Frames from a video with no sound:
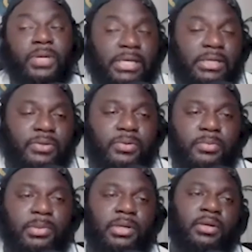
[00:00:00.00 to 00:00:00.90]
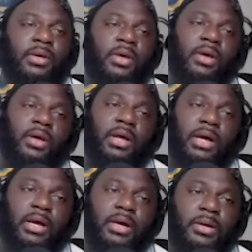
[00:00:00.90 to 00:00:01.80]
do it, but
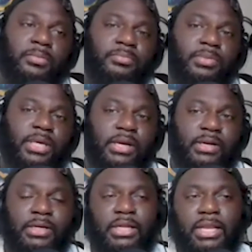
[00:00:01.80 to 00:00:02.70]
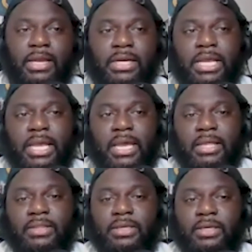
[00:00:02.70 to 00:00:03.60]
here in Atlanta
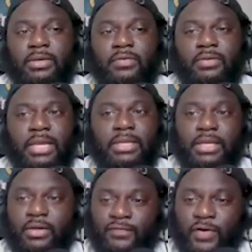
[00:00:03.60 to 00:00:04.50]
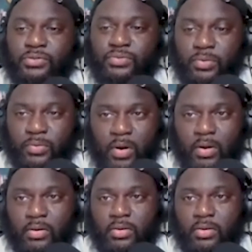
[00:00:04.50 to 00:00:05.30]
they did a virtual walk.